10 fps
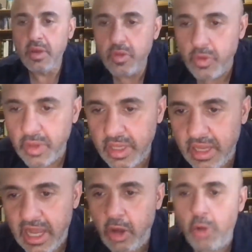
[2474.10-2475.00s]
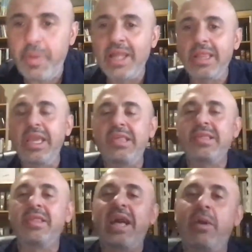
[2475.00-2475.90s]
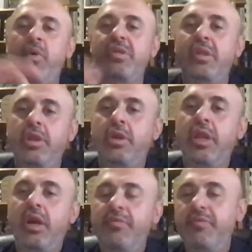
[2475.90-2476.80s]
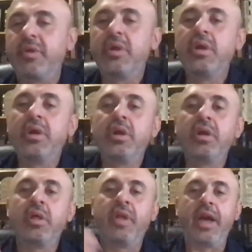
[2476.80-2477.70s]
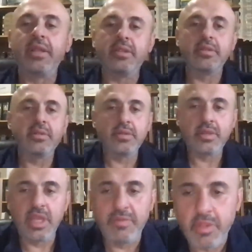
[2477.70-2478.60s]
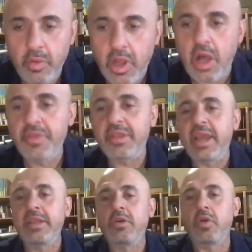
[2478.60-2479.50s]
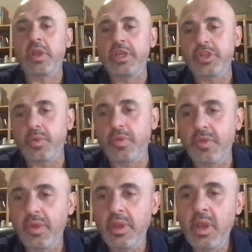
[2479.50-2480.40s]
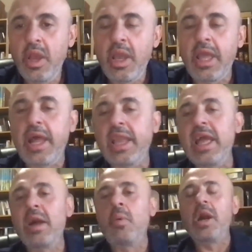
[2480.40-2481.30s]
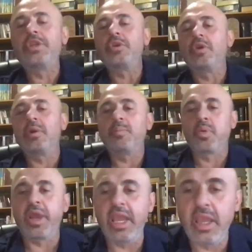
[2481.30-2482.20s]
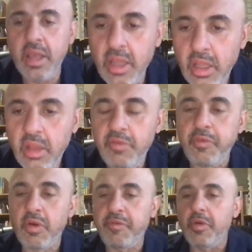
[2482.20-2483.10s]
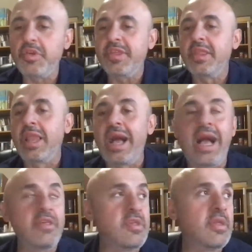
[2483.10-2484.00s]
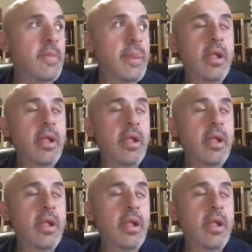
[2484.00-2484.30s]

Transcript: So I hope at least that was clear enough that even though with all the technical issues. And again, I want you to pray for first and the last.